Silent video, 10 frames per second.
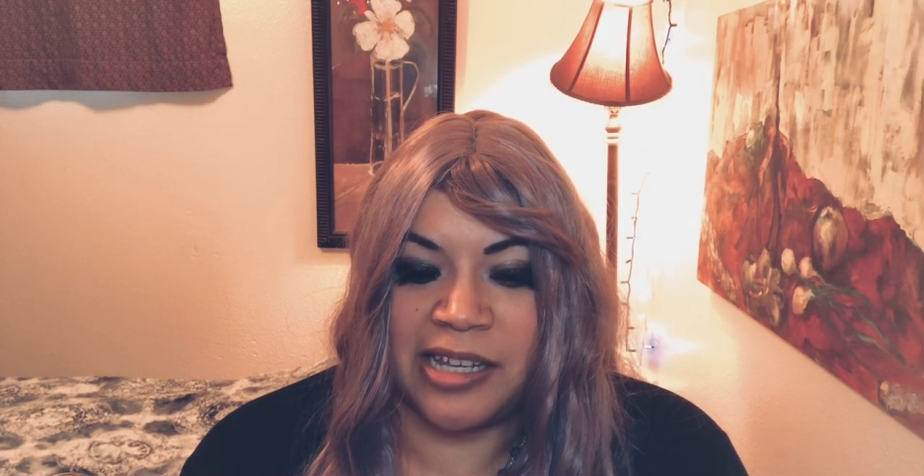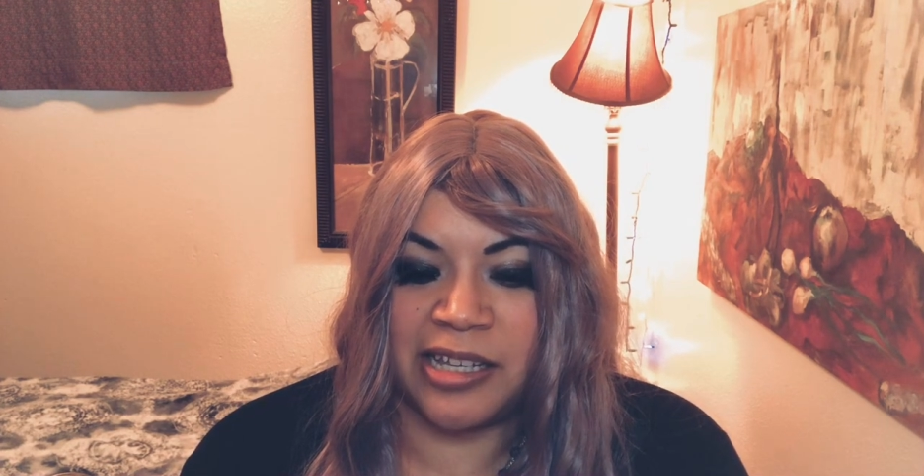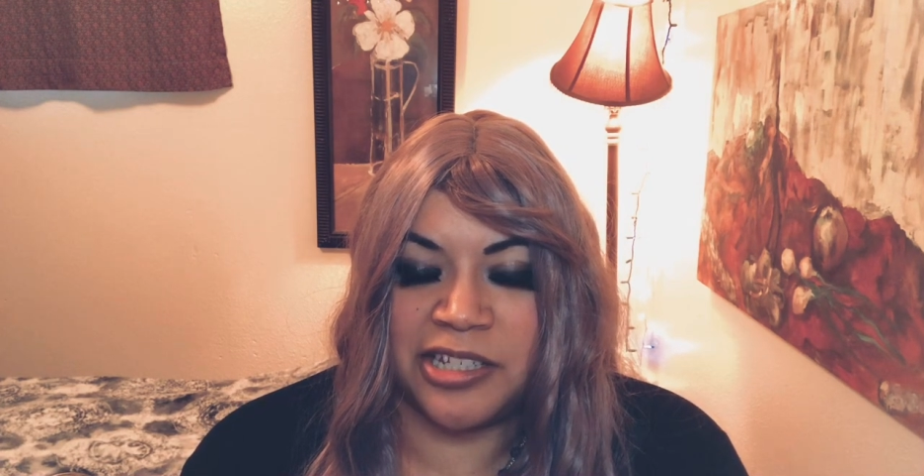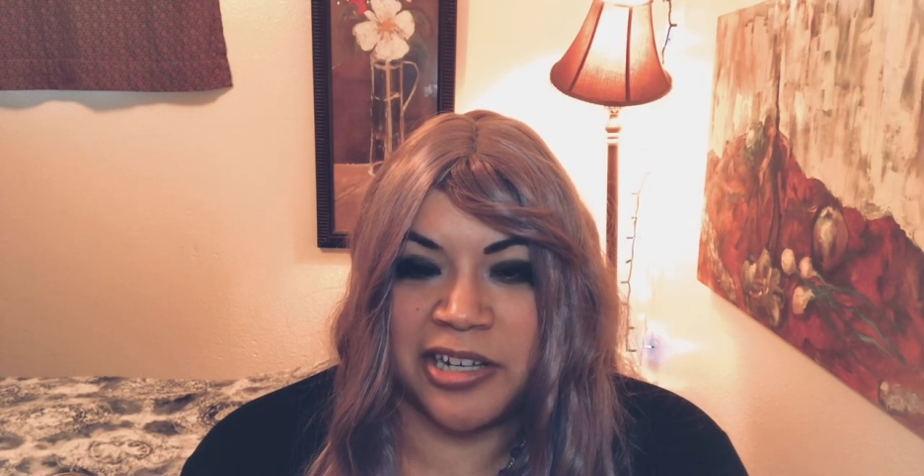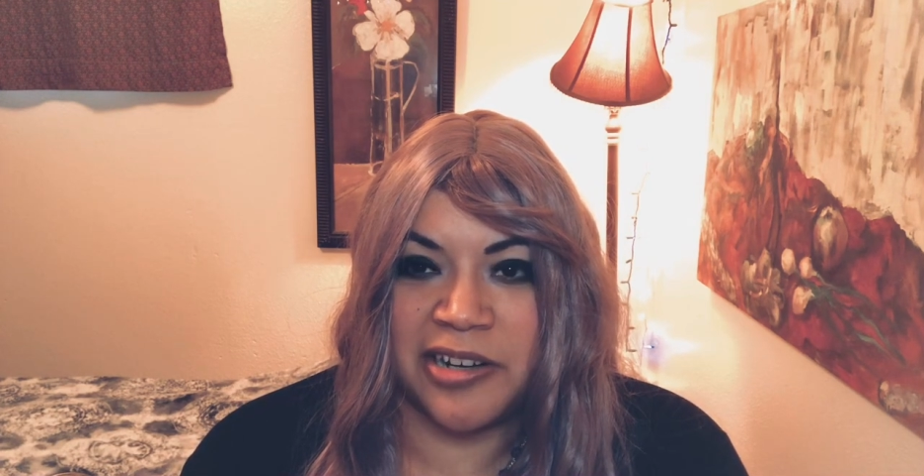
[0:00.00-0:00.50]

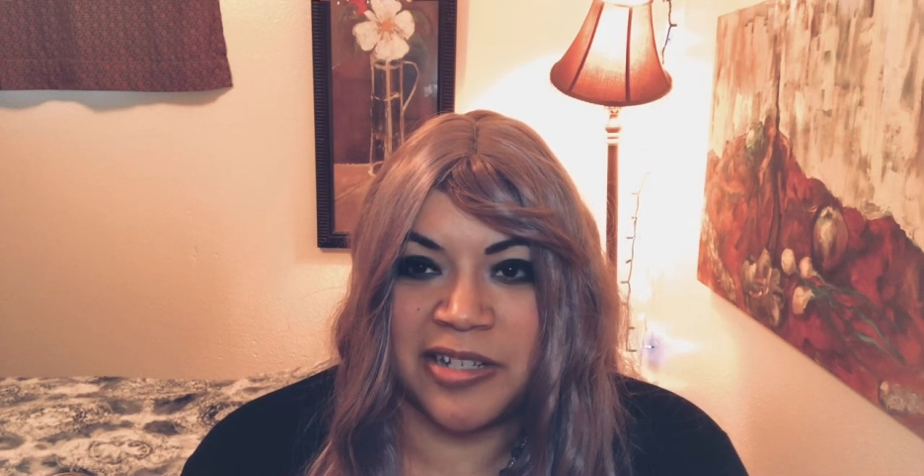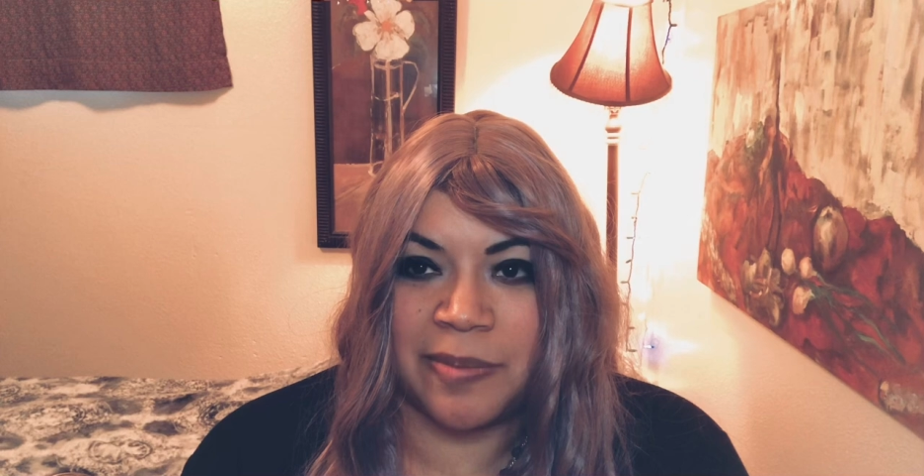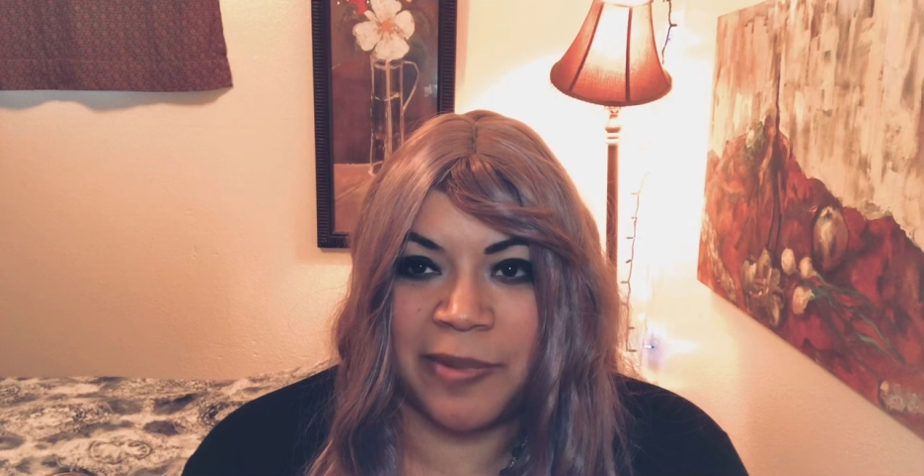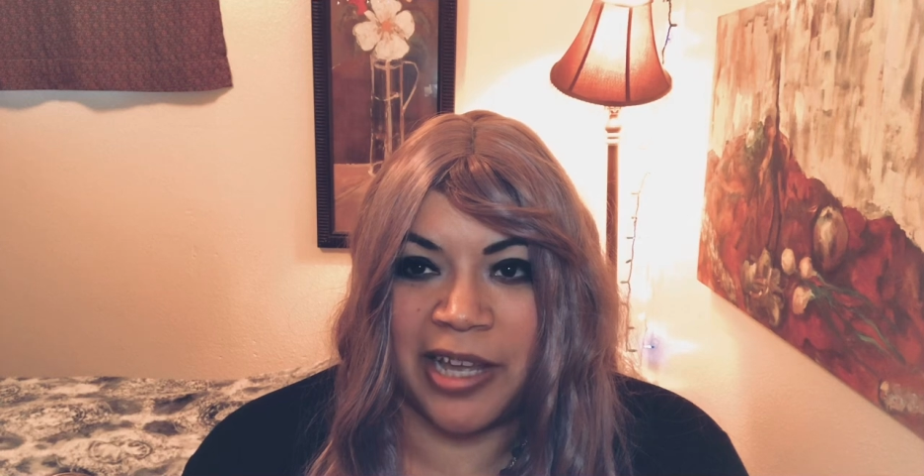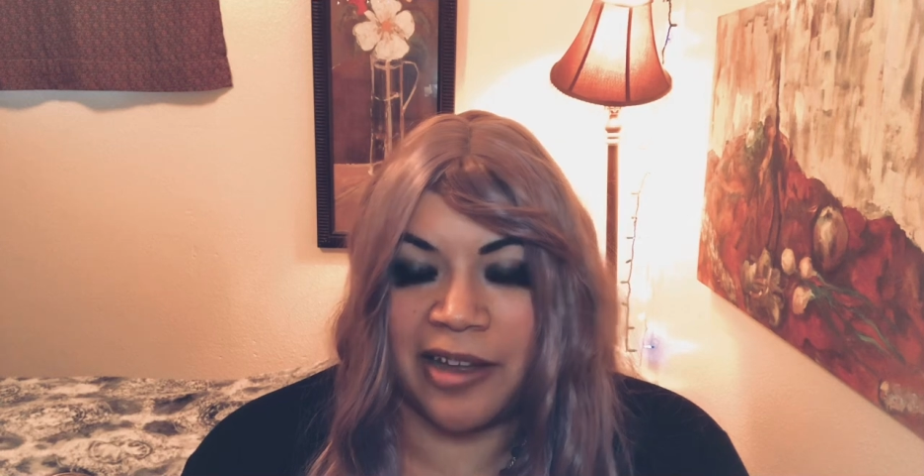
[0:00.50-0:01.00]
engineers a
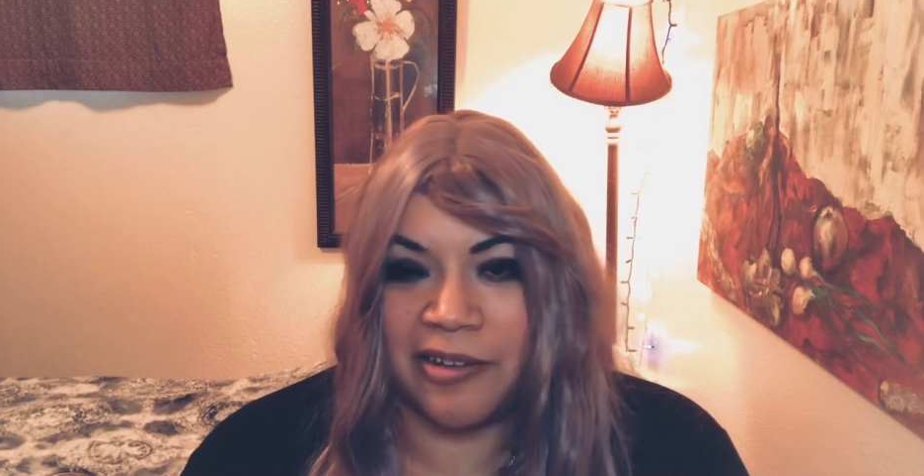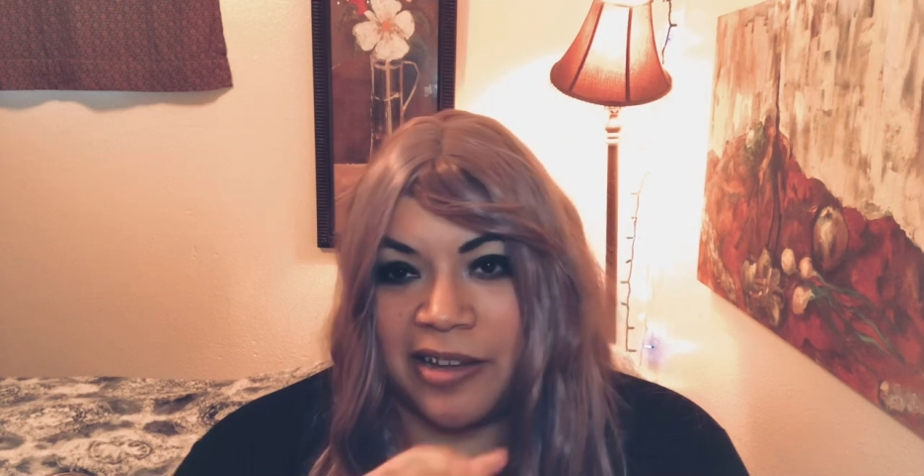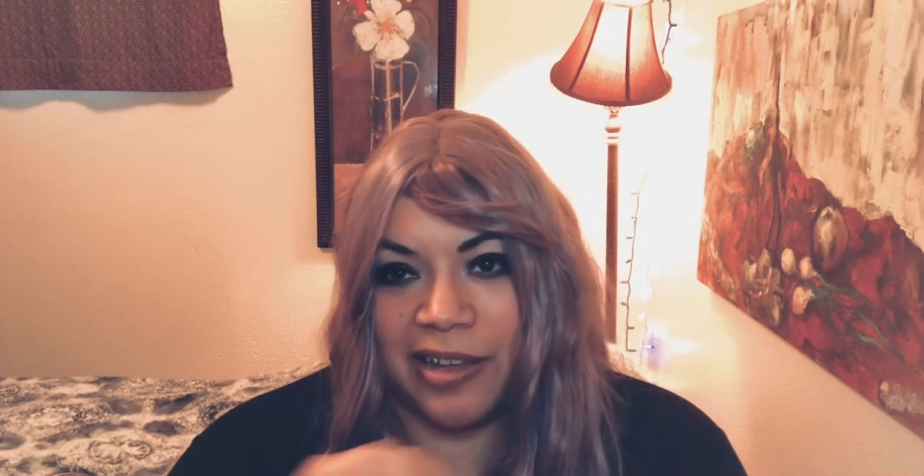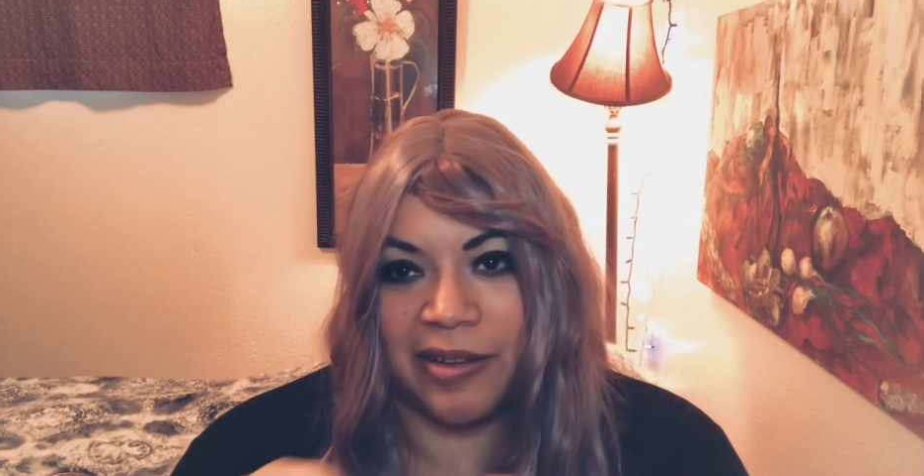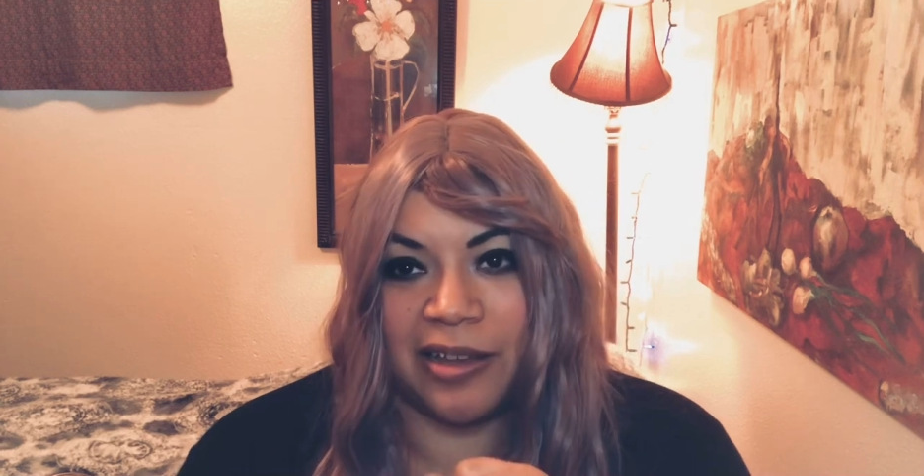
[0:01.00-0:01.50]
bike, or
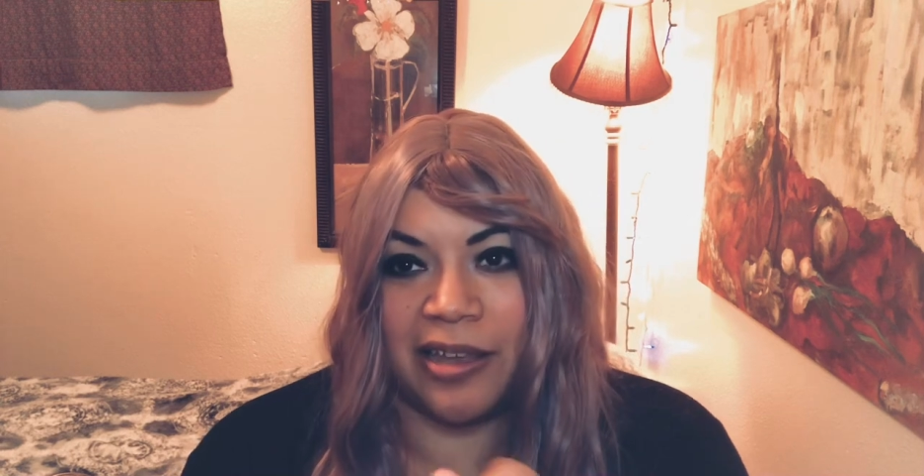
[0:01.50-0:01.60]
he